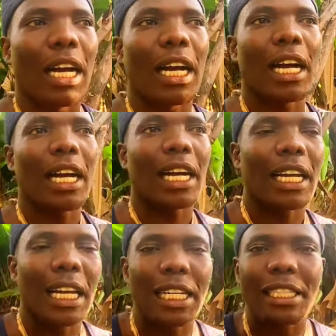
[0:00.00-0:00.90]

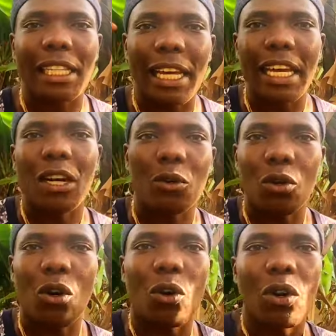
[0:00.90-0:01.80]
let the hair
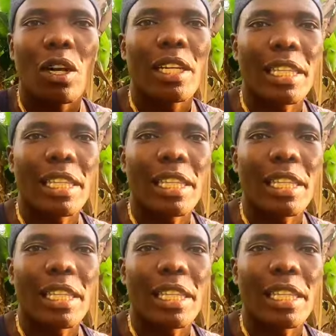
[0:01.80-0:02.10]
grow